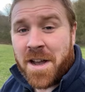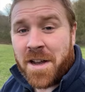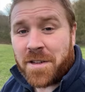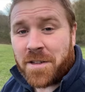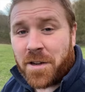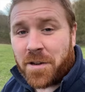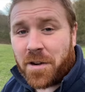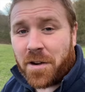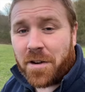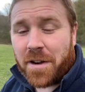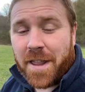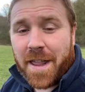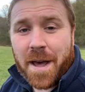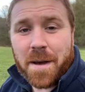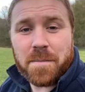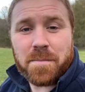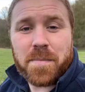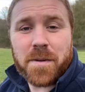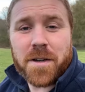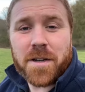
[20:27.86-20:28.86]
not only
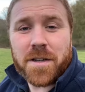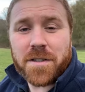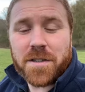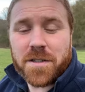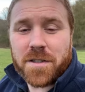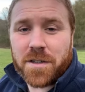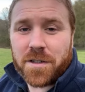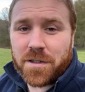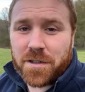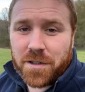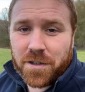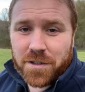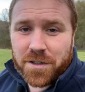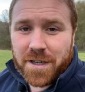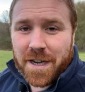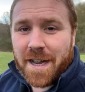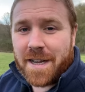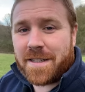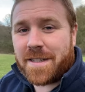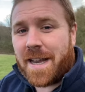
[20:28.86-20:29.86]
that birds such
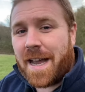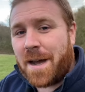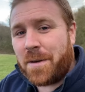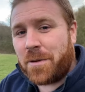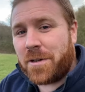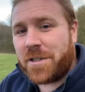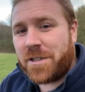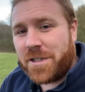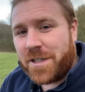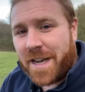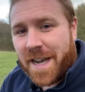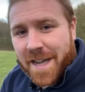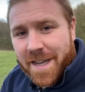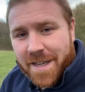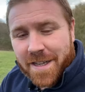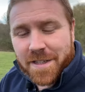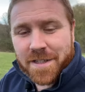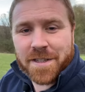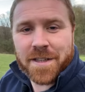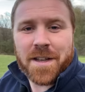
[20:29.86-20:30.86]
as our
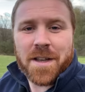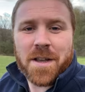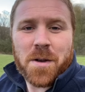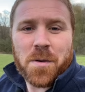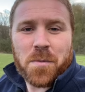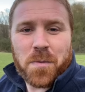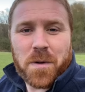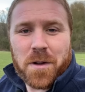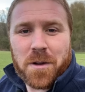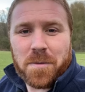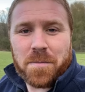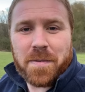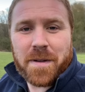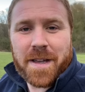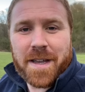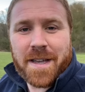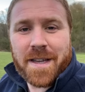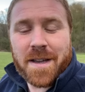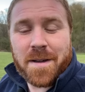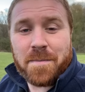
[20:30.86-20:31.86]
jays will
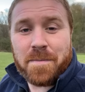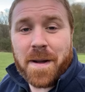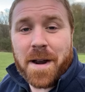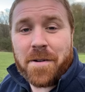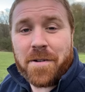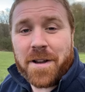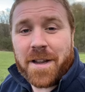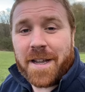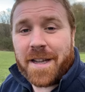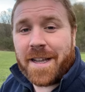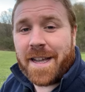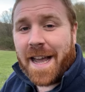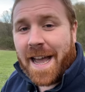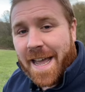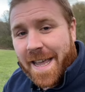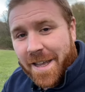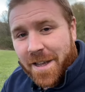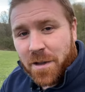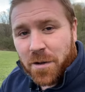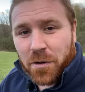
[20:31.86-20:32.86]
be burying
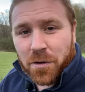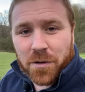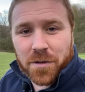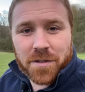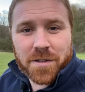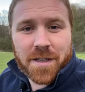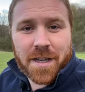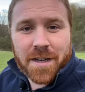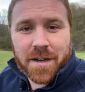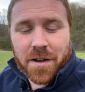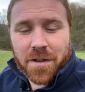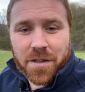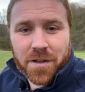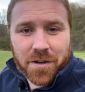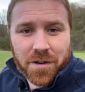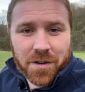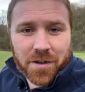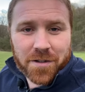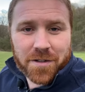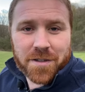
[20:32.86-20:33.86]
acorns and other
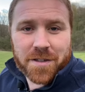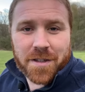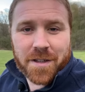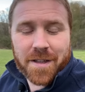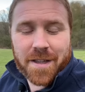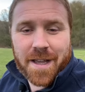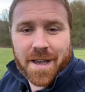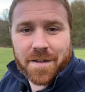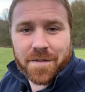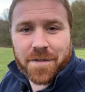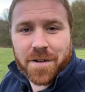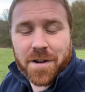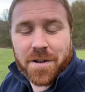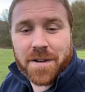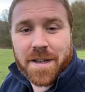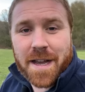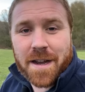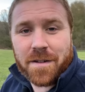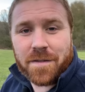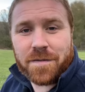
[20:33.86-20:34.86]
nuts that they've no
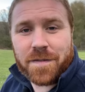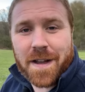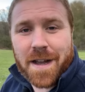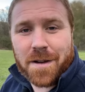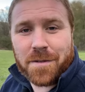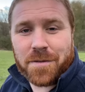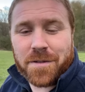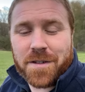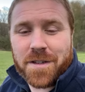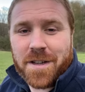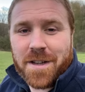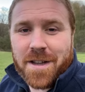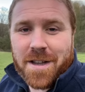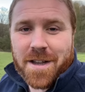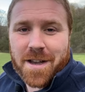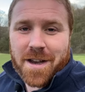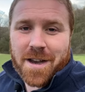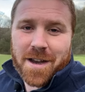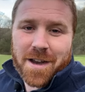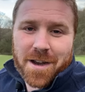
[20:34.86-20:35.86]
doubt found
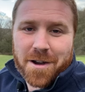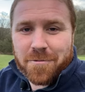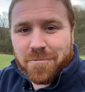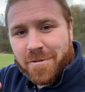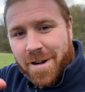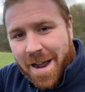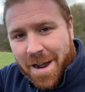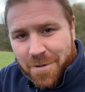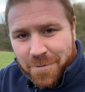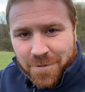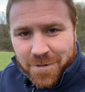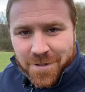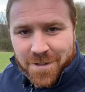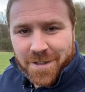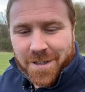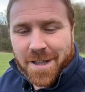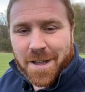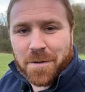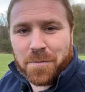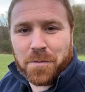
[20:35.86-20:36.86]
uh, around
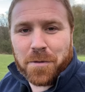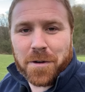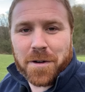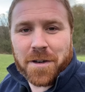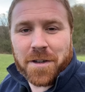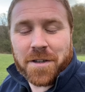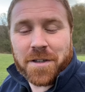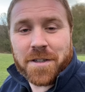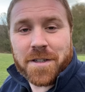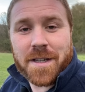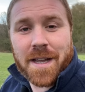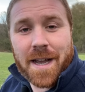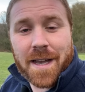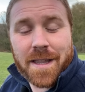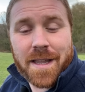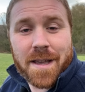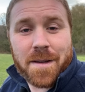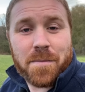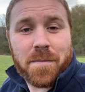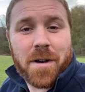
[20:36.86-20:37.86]
their woodland
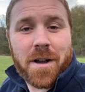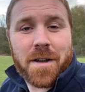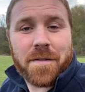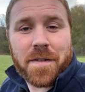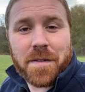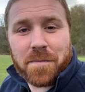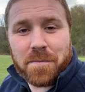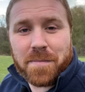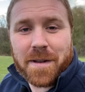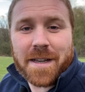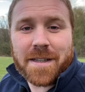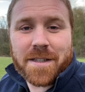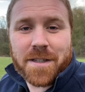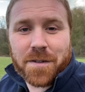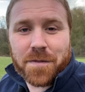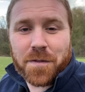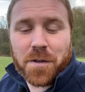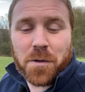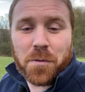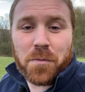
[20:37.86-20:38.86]
and they might have even planted a
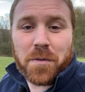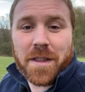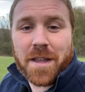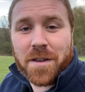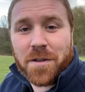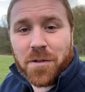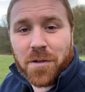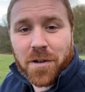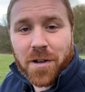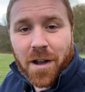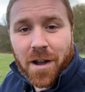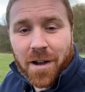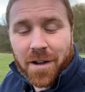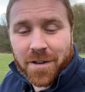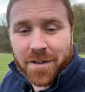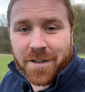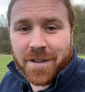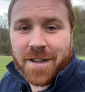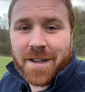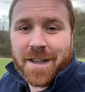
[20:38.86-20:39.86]
few within your
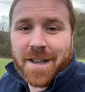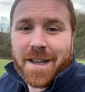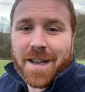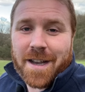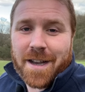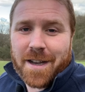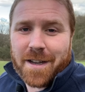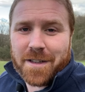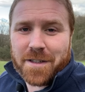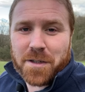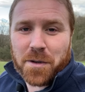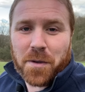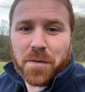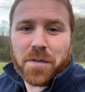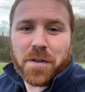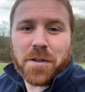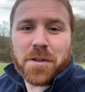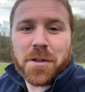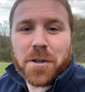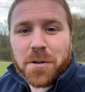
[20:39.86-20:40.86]
garden. Uh, so if
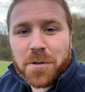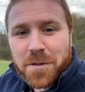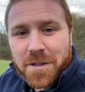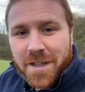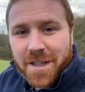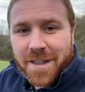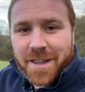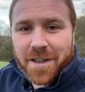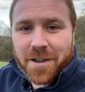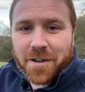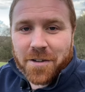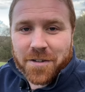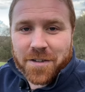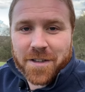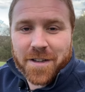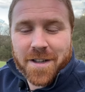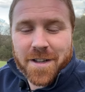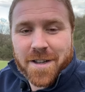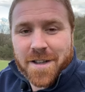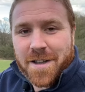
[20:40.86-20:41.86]
you do see the odd
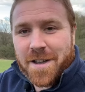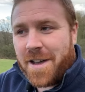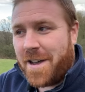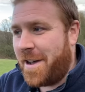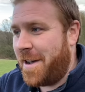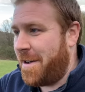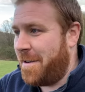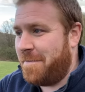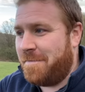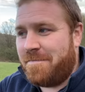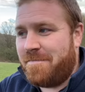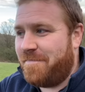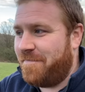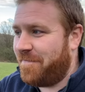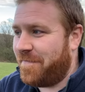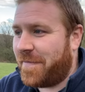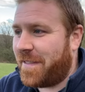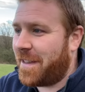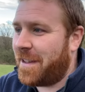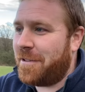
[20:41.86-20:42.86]
um,
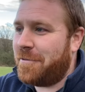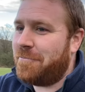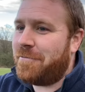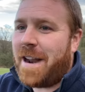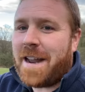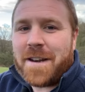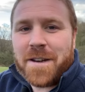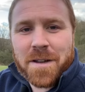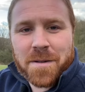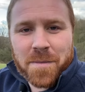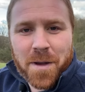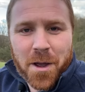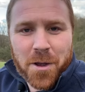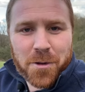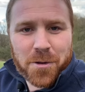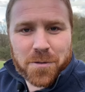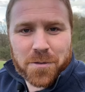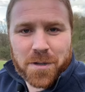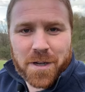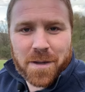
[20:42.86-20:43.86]
random
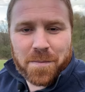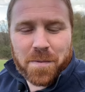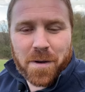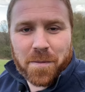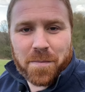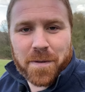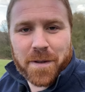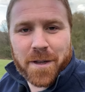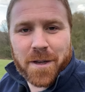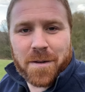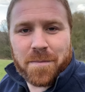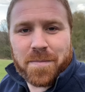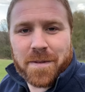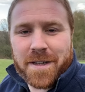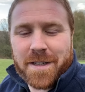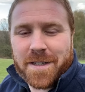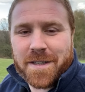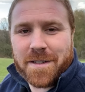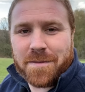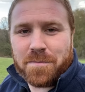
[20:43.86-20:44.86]
oak tree popping up,
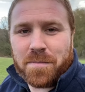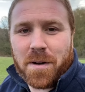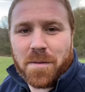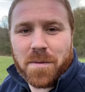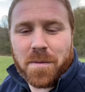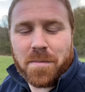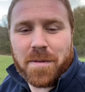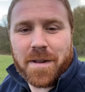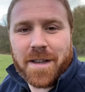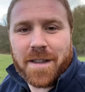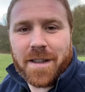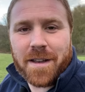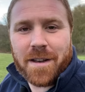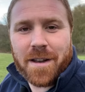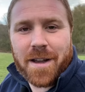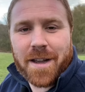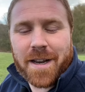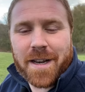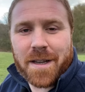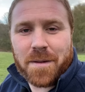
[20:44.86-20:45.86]
it's probably the
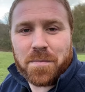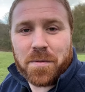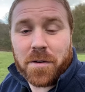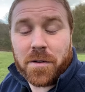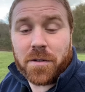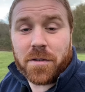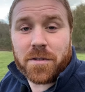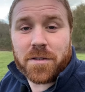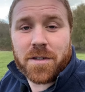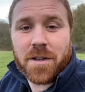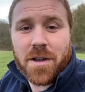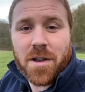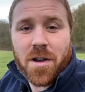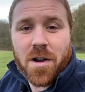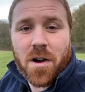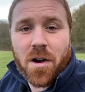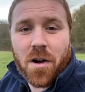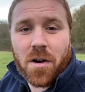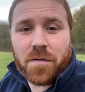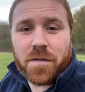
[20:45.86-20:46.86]
likely product
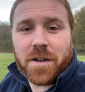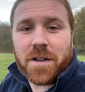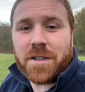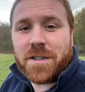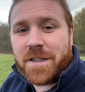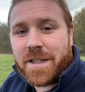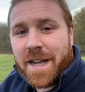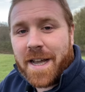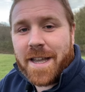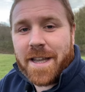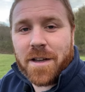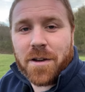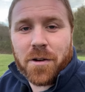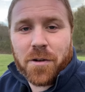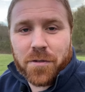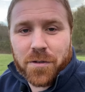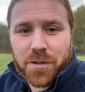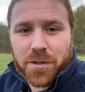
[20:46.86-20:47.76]
of a jay or a